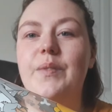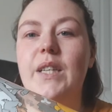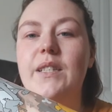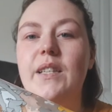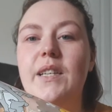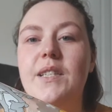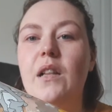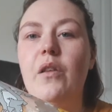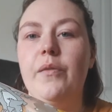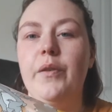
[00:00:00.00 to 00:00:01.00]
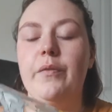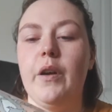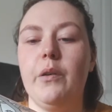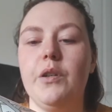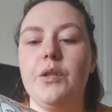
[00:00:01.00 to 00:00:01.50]
Disney is a love of
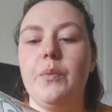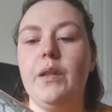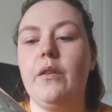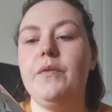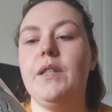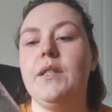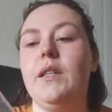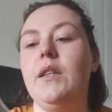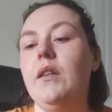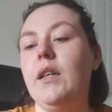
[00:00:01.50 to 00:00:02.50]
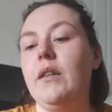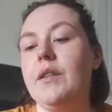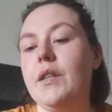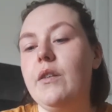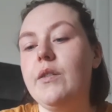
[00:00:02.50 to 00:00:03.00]
ours. We love Disney in
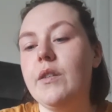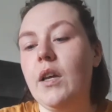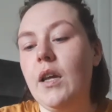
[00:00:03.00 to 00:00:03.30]
this house.